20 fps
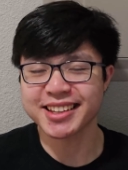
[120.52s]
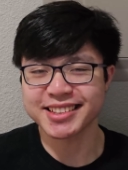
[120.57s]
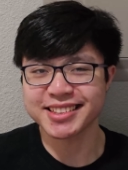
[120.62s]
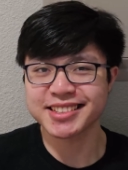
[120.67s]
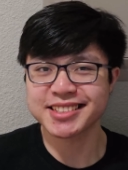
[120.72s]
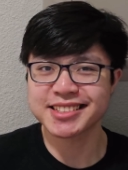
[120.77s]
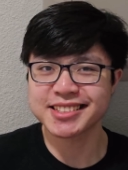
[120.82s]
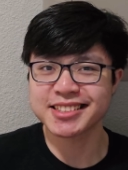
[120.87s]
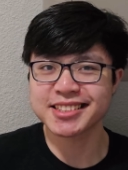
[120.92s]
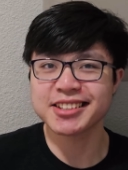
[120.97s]
and
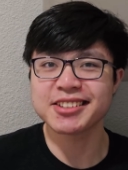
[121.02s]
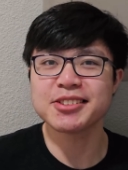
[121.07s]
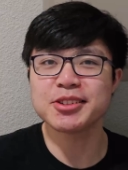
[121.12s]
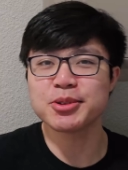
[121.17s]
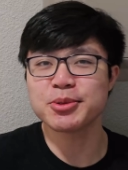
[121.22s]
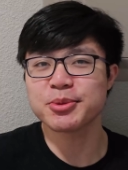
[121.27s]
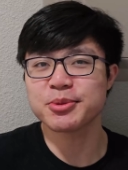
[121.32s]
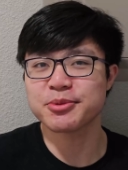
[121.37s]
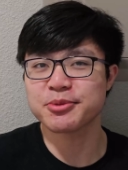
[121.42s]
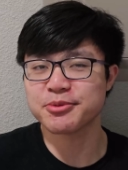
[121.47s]

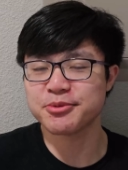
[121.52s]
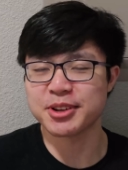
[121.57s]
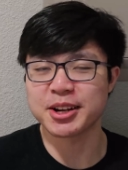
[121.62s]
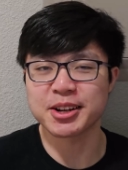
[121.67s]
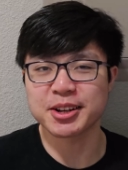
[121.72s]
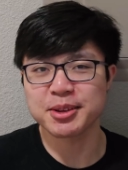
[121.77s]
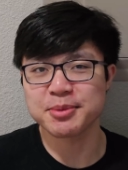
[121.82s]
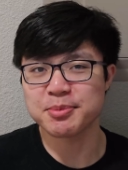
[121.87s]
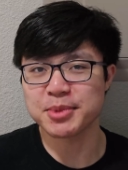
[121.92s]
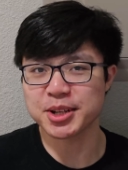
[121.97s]
still
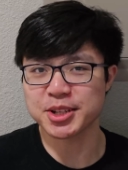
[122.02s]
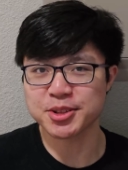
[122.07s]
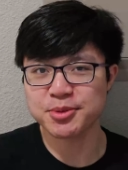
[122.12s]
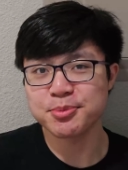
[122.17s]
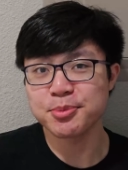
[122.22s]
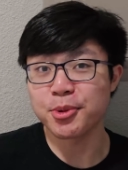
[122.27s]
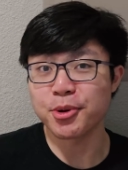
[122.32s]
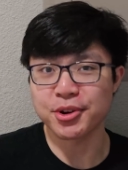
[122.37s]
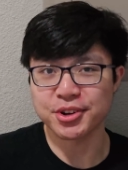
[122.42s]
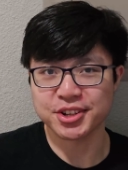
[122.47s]
very much
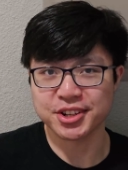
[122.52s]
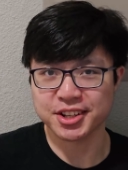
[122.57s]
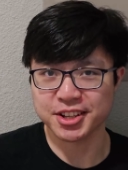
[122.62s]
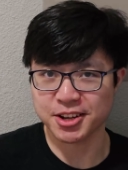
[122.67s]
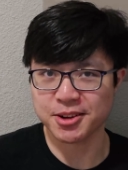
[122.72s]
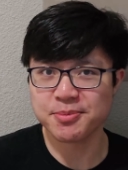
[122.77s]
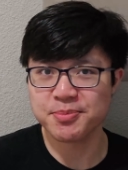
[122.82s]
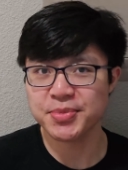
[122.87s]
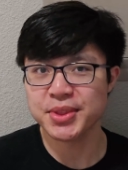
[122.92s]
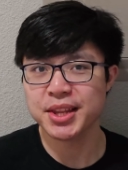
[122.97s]
more to
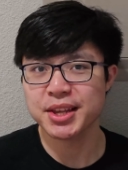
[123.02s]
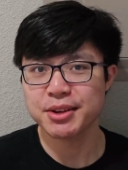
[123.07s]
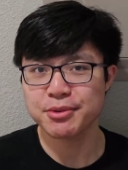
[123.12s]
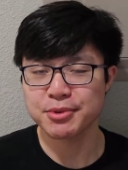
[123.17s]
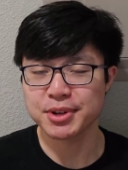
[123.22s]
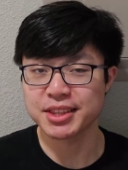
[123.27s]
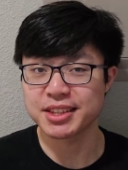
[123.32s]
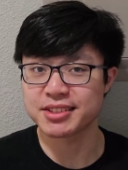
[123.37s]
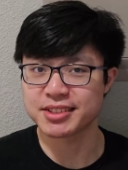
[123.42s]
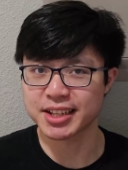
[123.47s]
come
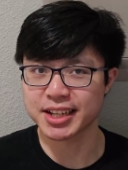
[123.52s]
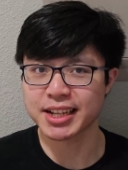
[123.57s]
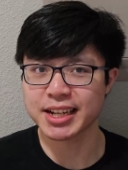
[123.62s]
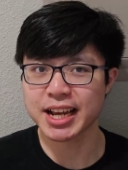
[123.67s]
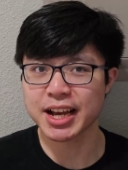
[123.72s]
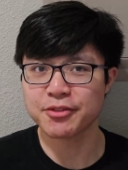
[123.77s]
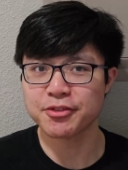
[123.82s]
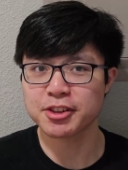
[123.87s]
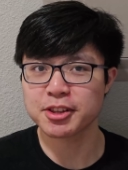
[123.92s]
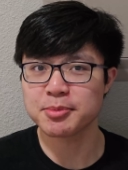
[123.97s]
with the second
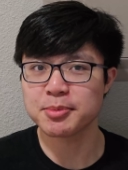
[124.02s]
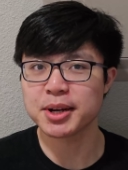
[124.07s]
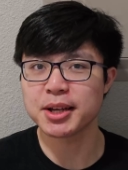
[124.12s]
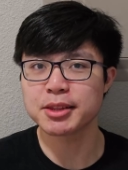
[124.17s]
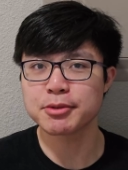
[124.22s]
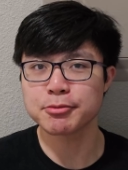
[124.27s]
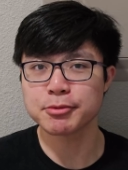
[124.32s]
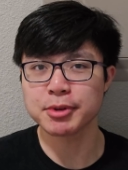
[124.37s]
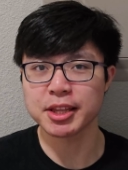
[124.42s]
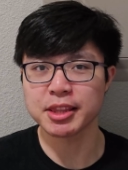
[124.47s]
half of the
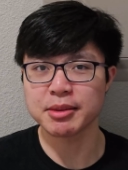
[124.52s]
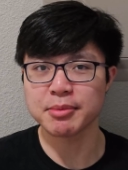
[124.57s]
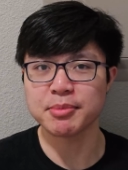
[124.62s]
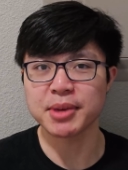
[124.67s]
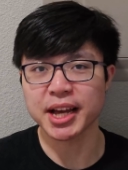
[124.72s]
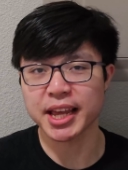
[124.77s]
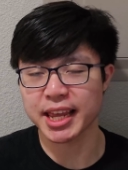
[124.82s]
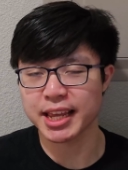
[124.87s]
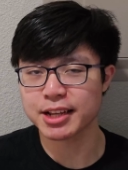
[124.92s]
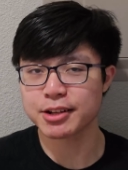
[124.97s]
month with
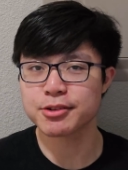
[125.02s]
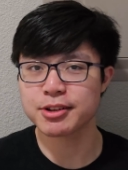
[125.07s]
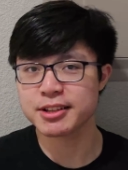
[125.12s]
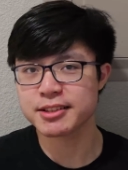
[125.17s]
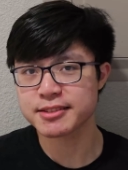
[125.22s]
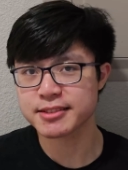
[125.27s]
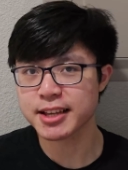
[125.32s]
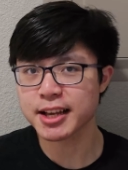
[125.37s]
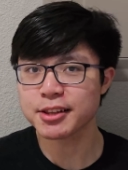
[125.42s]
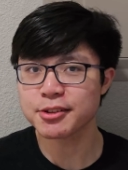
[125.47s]
my
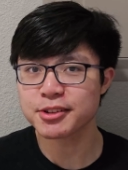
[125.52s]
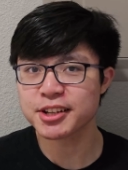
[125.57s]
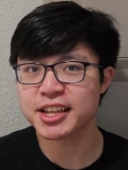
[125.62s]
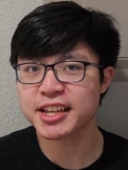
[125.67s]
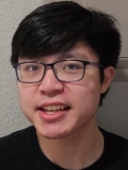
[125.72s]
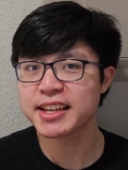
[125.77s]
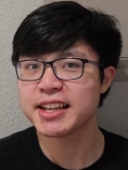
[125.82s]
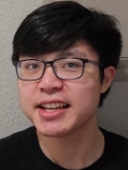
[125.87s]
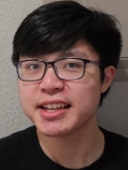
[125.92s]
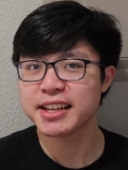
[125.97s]
increased
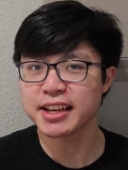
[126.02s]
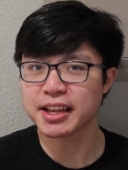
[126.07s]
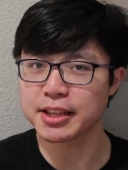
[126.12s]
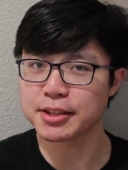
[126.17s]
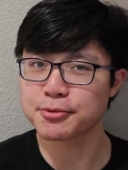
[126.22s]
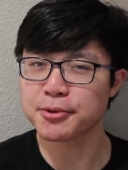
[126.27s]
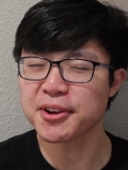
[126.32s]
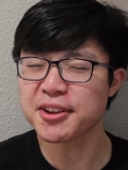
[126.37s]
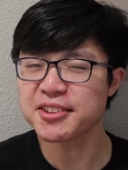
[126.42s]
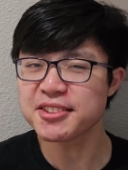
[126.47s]
salary,
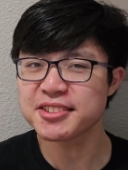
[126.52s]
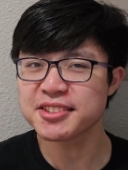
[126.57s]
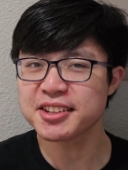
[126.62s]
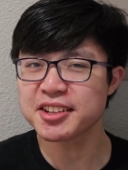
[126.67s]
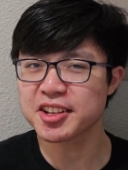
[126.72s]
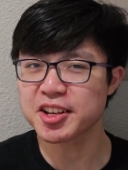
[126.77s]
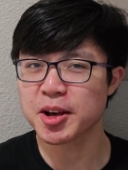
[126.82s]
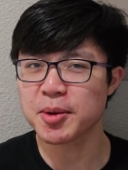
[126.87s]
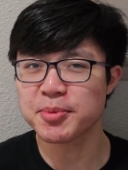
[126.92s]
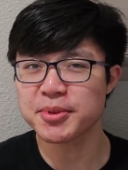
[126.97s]
as well as
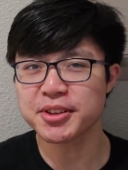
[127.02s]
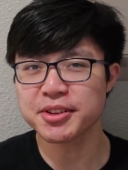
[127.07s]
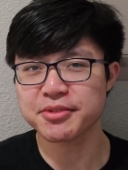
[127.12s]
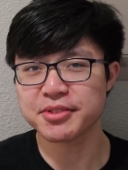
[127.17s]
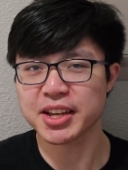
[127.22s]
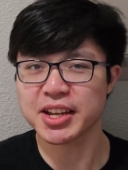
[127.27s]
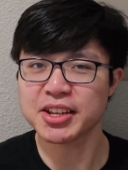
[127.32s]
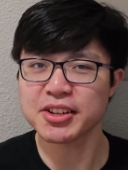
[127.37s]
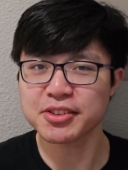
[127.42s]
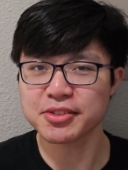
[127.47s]
a couple of
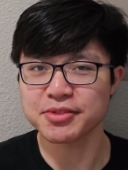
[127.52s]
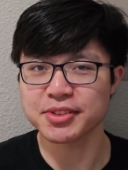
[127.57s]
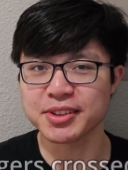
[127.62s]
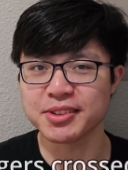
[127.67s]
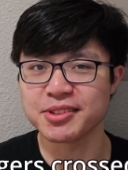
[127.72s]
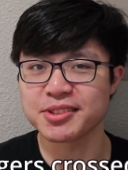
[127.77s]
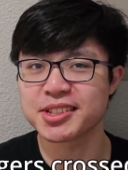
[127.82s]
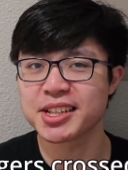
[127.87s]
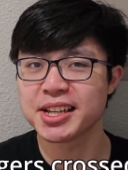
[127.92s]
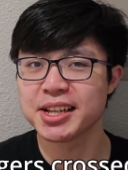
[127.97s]

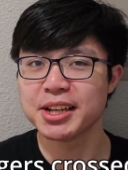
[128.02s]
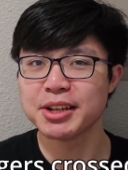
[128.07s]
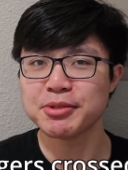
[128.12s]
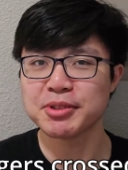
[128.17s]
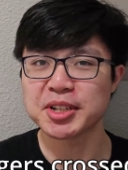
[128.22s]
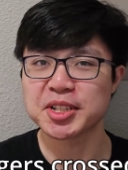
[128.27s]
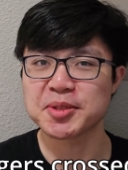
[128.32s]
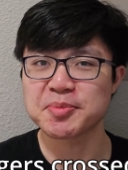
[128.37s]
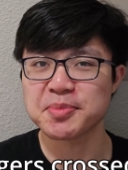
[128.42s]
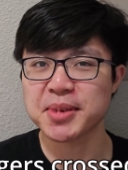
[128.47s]
interviews,
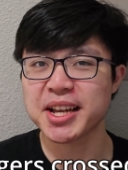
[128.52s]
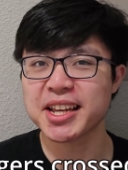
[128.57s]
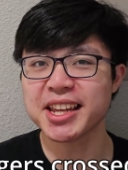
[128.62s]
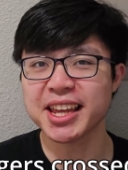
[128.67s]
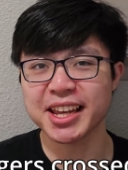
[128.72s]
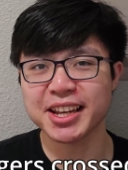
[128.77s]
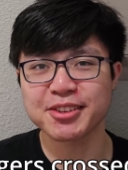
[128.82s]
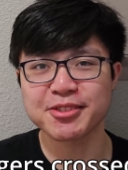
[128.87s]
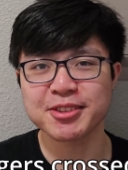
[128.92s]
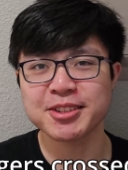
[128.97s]
which might
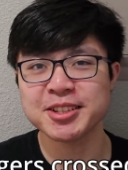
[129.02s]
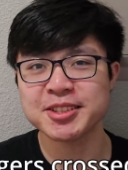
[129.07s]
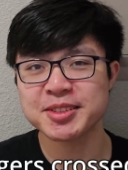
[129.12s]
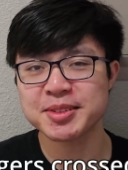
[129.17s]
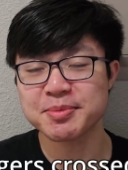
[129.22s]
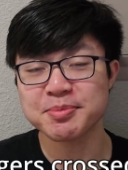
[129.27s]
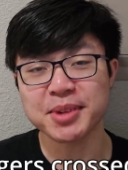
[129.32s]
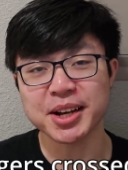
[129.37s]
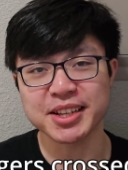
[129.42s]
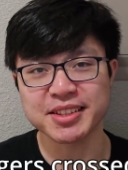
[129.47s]

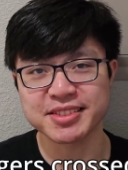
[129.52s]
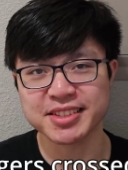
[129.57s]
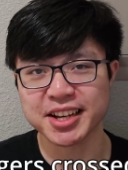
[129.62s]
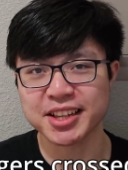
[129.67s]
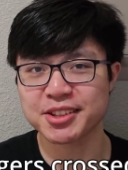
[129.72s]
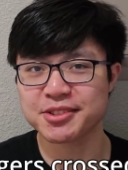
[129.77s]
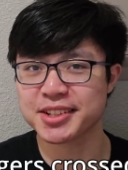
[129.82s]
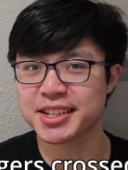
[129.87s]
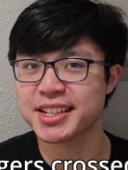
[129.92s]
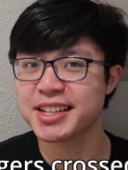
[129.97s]
increase my
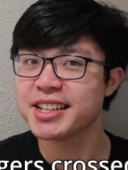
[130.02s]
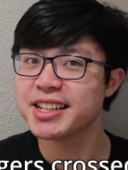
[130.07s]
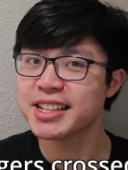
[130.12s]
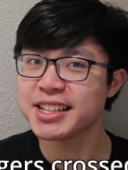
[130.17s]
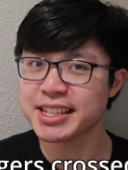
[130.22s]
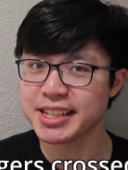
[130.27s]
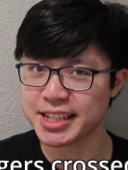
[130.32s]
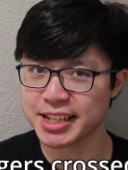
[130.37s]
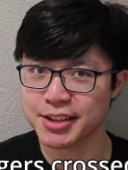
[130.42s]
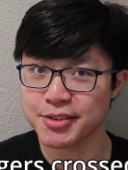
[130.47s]
salary
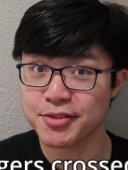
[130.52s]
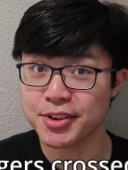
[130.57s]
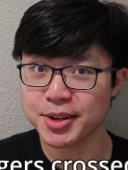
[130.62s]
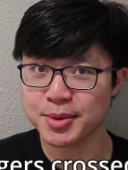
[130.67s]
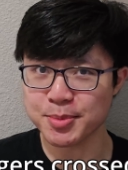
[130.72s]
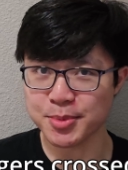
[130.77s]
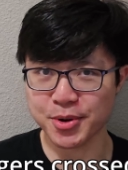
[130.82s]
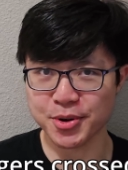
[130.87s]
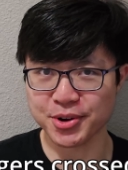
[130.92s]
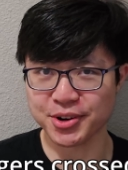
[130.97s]

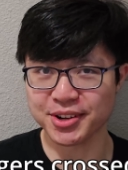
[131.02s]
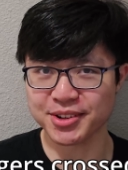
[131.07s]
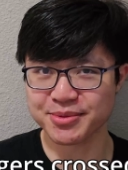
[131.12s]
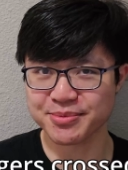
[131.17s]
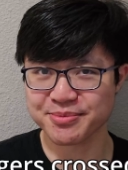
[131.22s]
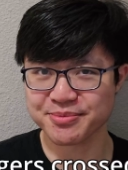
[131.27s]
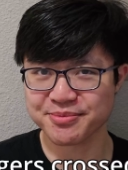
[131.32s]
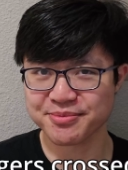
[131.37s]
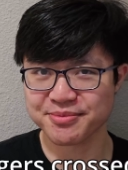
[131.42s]
even more.